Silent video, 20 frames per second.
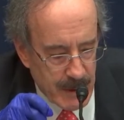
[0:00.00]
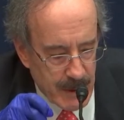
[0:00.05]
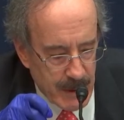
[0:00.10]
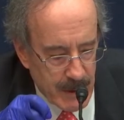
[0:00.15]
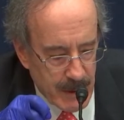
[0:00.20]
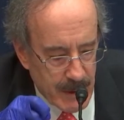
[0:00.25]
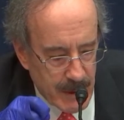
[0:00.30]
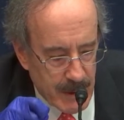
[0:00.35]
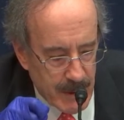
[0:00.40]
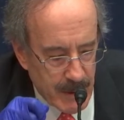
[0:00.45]
Uh,
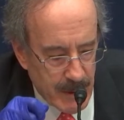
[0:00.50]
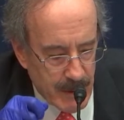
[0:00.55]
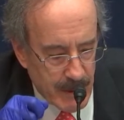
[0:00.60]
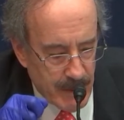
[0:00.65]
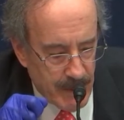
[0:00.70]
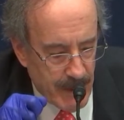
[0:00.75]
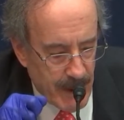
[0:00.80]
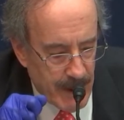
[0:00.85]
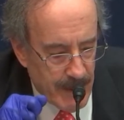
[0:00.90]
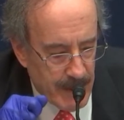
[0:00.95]

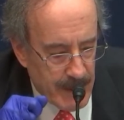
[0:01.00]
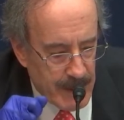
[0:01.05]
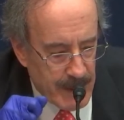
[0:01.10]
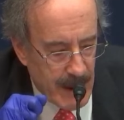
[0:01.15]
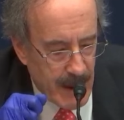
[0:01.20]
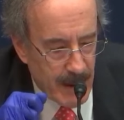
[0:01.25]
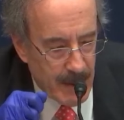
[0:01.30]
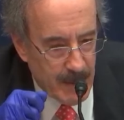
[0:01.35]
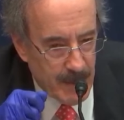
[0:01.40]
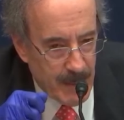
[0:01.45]
coronavirus
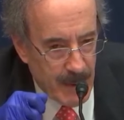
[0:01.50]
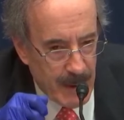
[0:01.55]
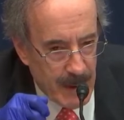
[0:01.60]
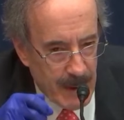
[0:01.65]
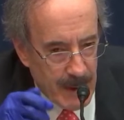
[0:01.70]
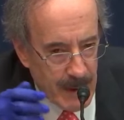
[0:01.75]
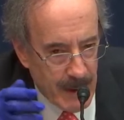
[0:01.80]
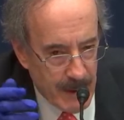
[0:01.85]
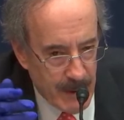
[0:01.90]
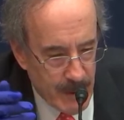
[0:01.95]
outbreak,
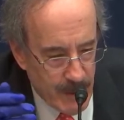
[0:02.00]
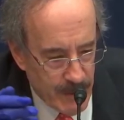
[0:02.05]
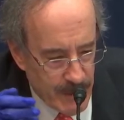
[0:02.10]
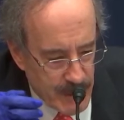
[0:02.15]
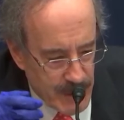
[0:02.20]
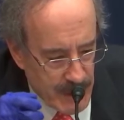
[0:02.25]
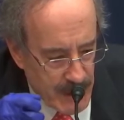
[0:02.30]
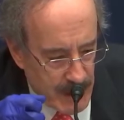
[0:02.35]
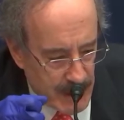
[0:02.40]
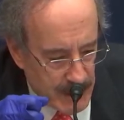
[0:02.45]
New
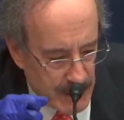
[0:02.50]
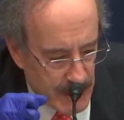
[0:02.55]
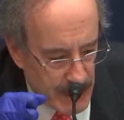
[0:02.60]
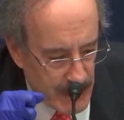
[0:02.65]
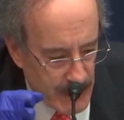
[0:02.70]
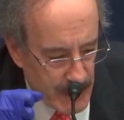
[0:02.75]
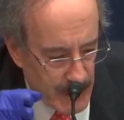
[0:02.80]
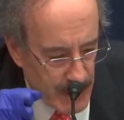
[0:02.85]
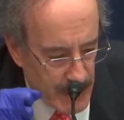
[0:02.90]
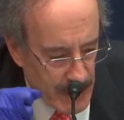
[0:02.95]
Rochelle, New
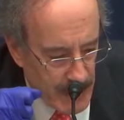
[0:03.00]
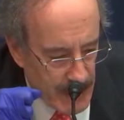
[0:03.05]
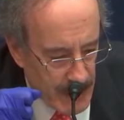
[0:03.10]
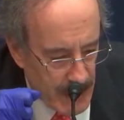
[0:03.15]
York.